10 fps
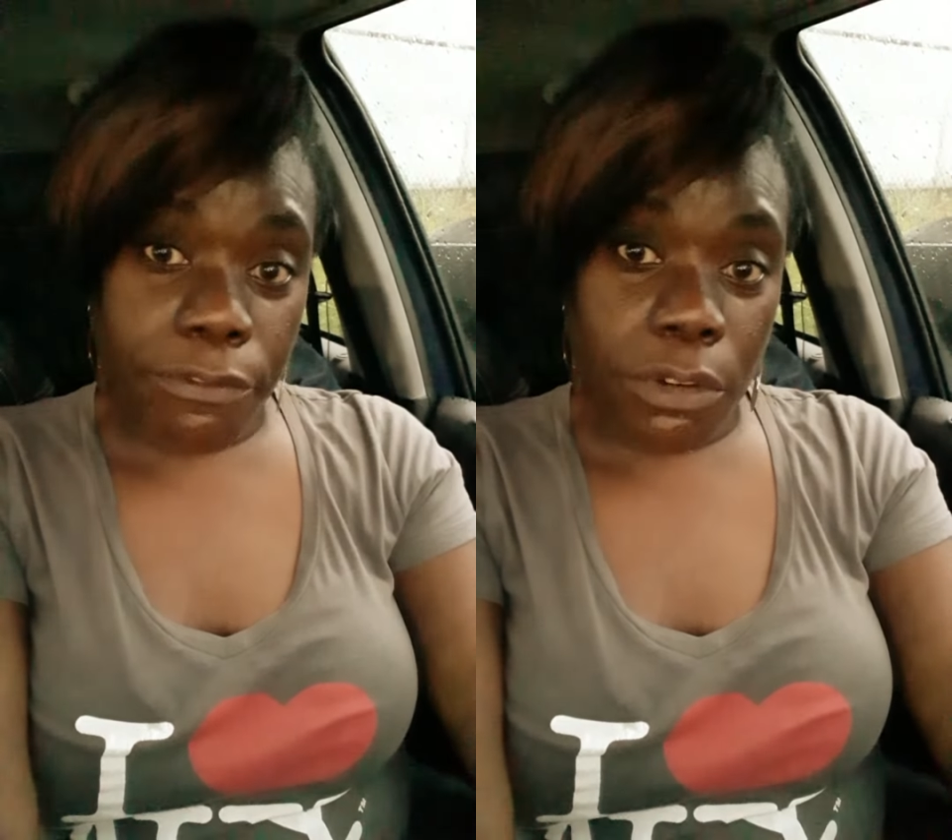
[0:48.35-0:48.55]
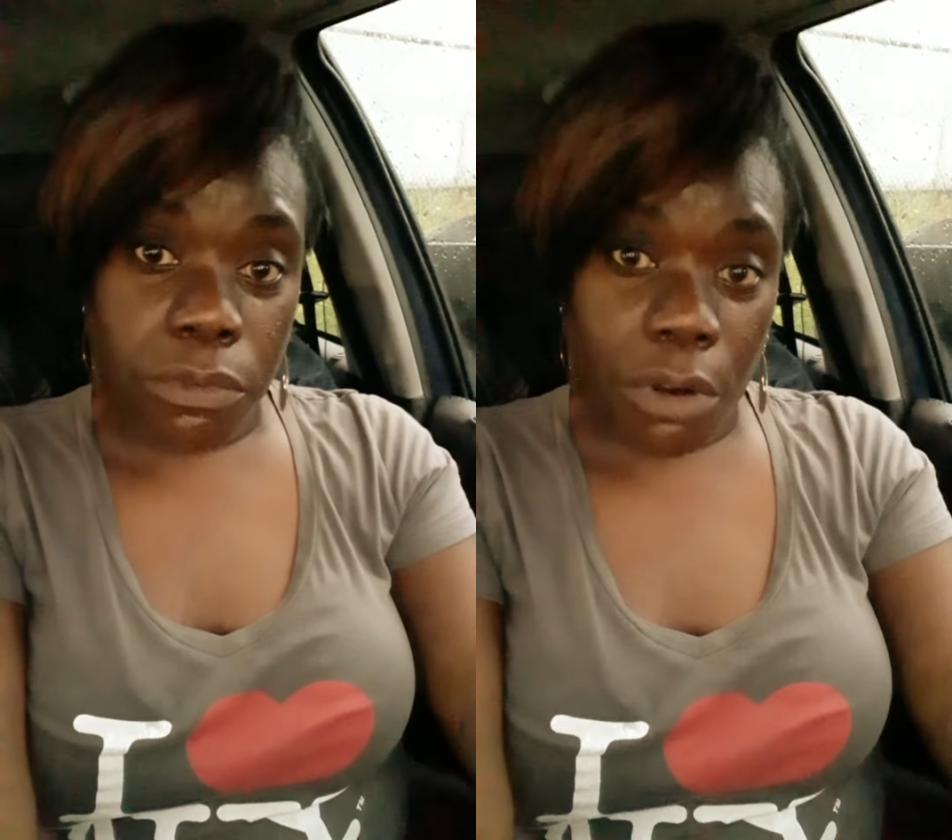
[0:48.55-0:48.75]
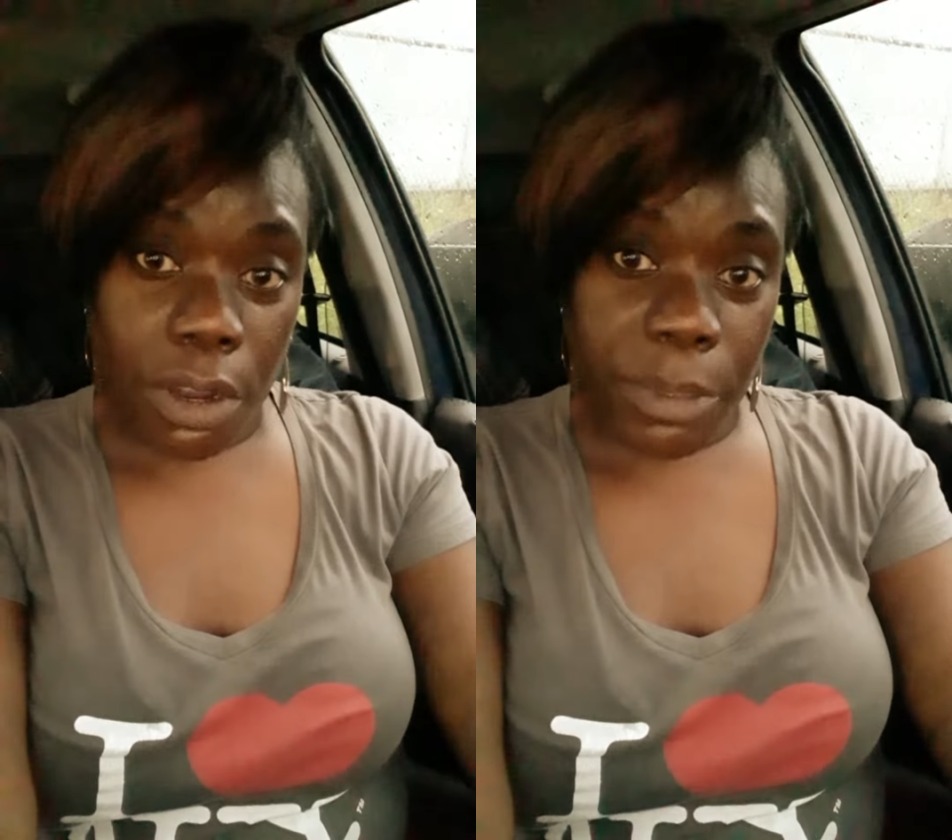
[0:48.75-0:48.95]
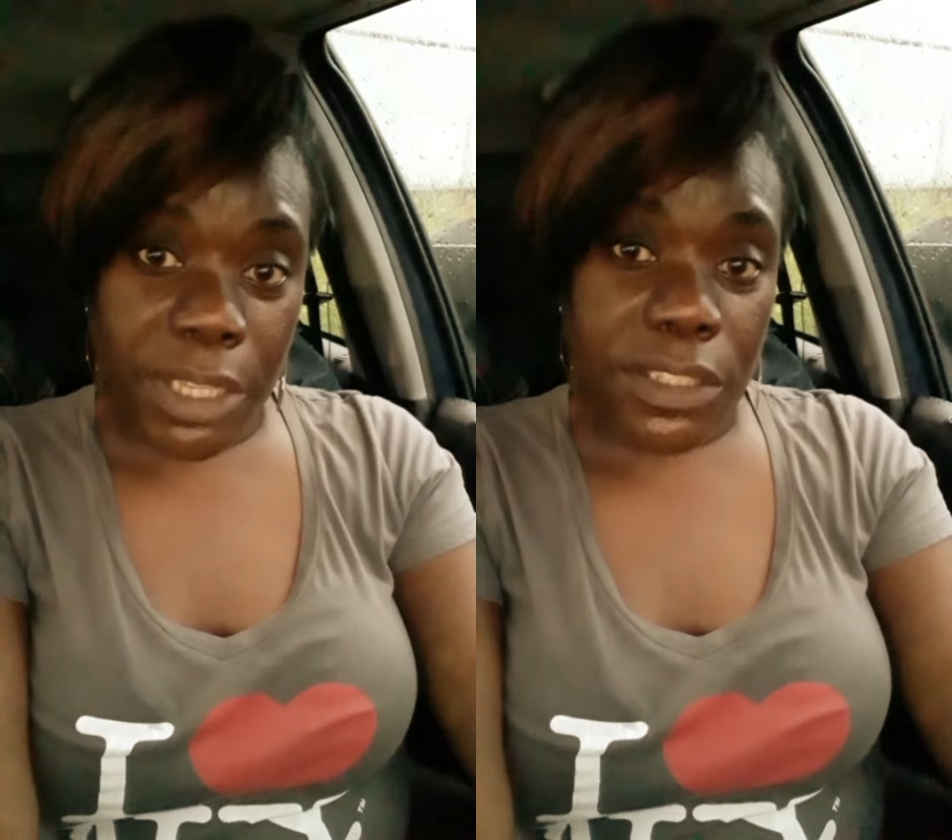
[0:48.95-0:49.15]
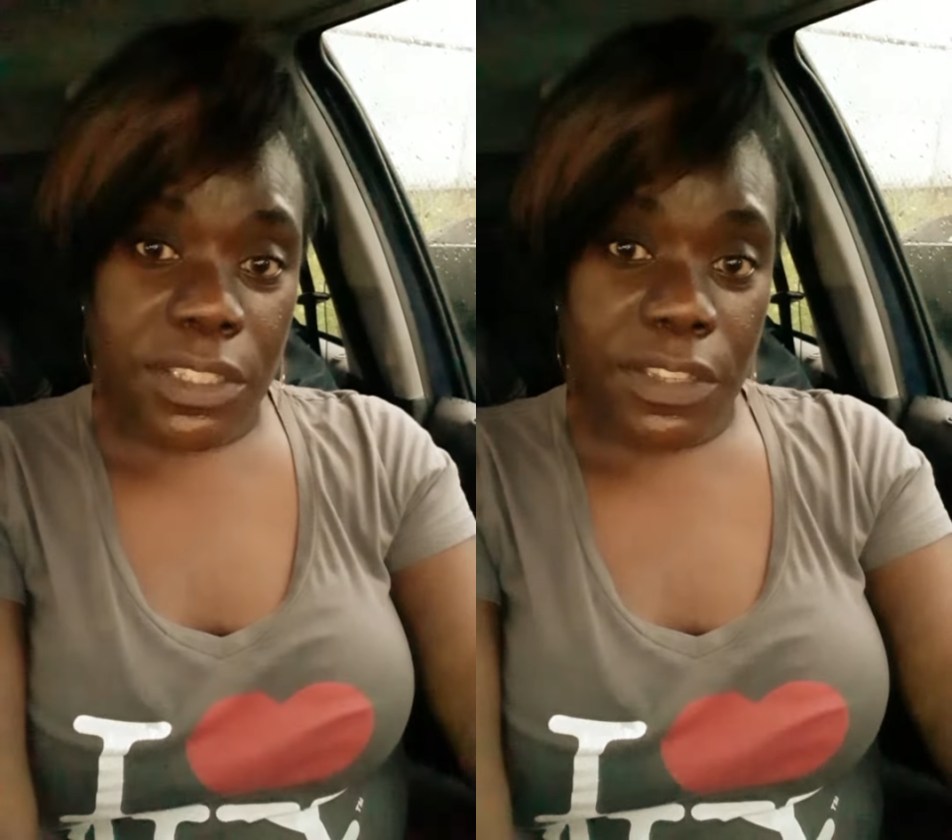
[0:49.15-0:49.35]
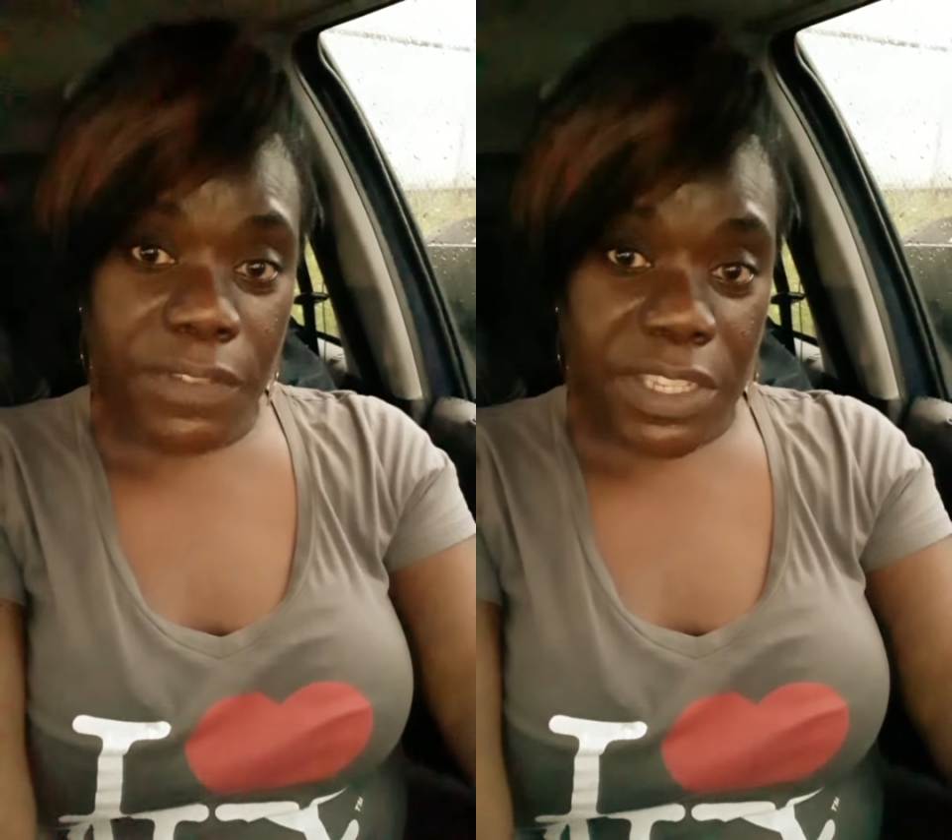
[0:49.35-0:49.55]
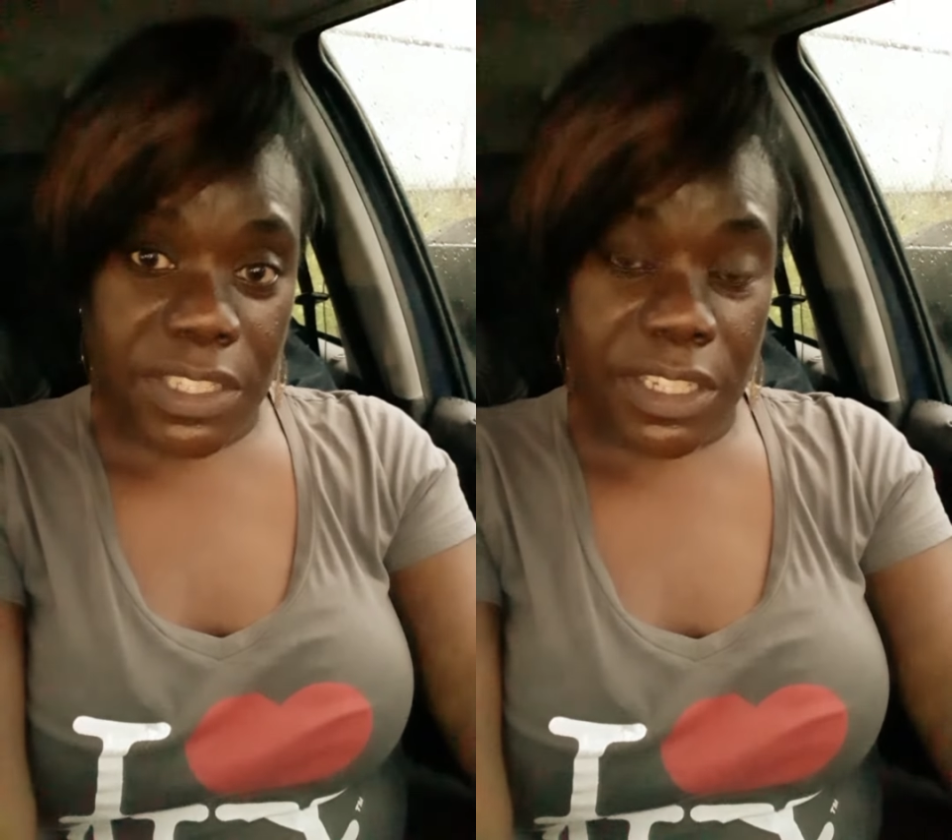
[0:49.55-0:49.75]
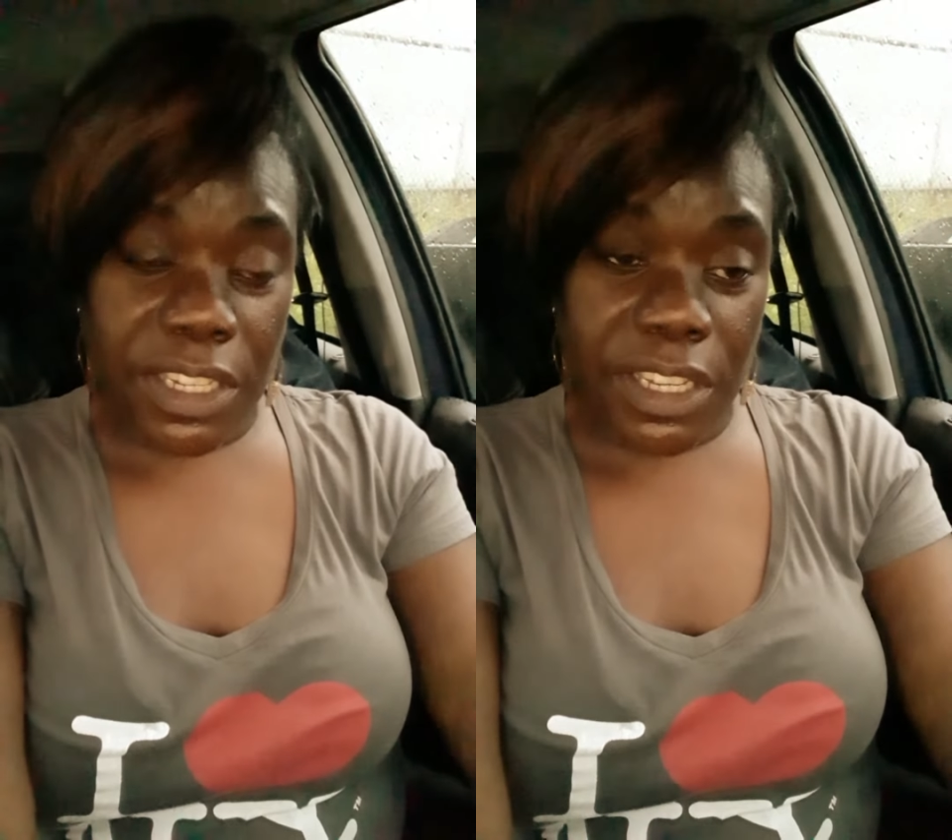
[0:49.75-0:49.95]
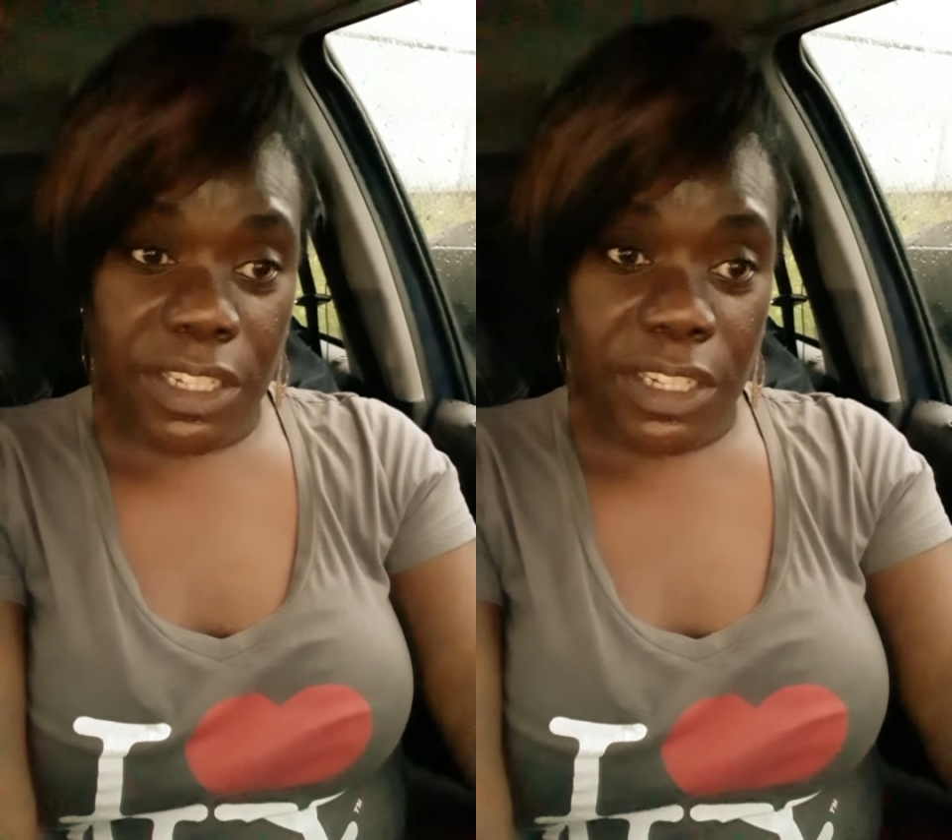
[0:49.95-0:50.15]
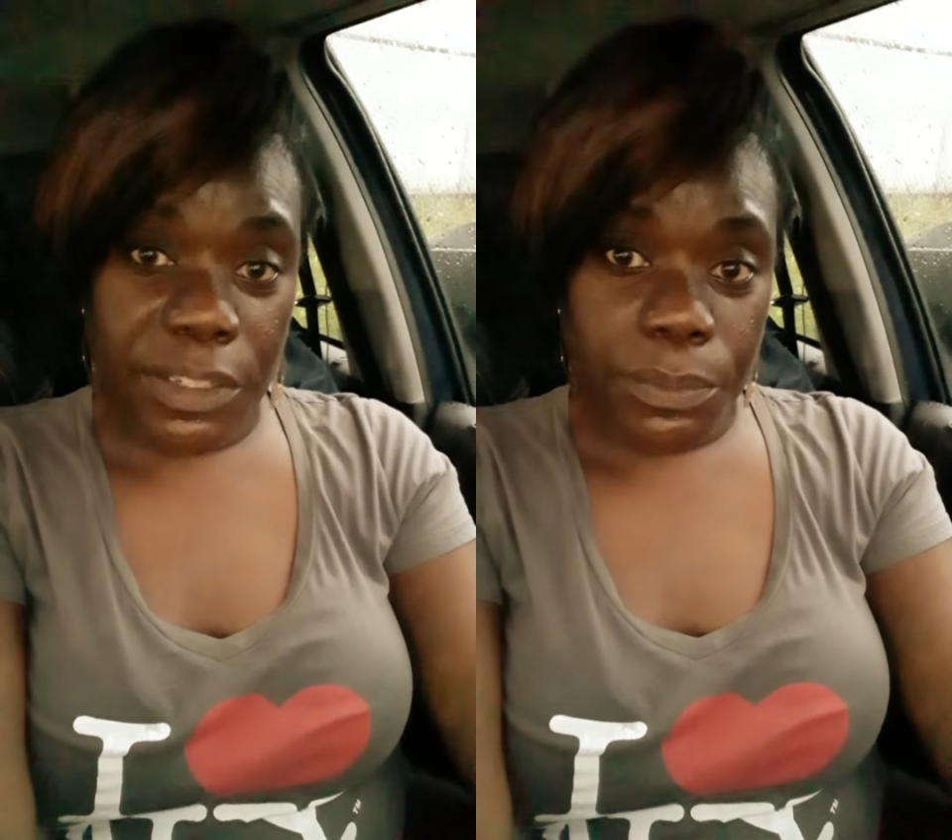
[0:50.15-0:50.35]
for Robert Sylvester
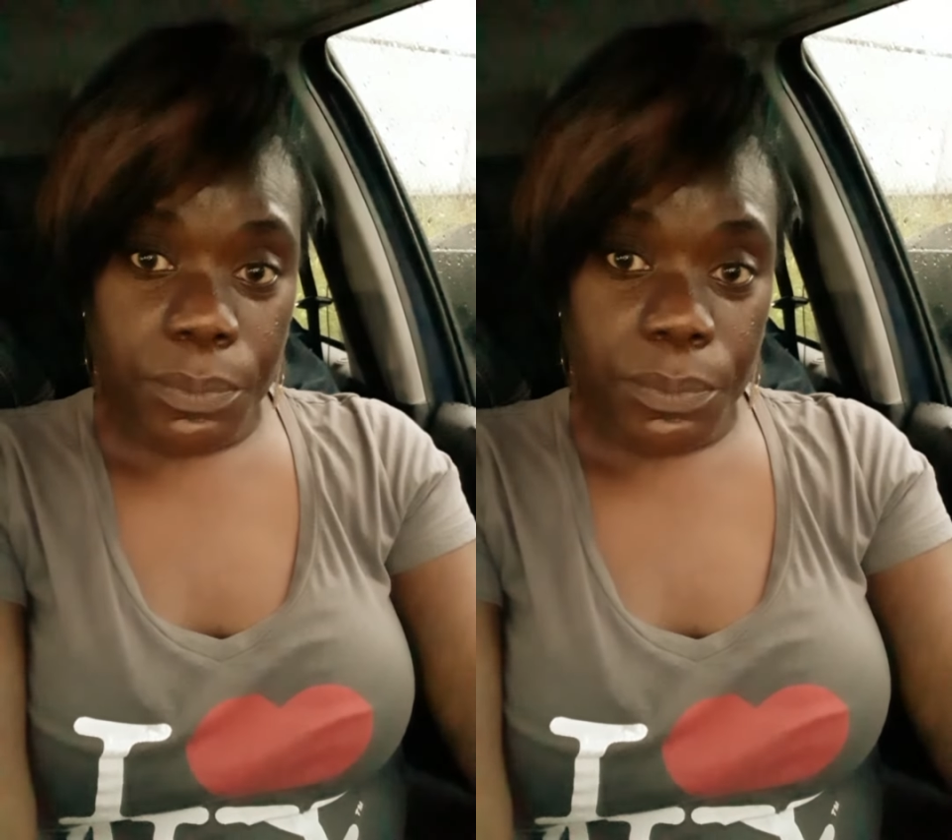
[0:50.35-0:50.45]
Kelly.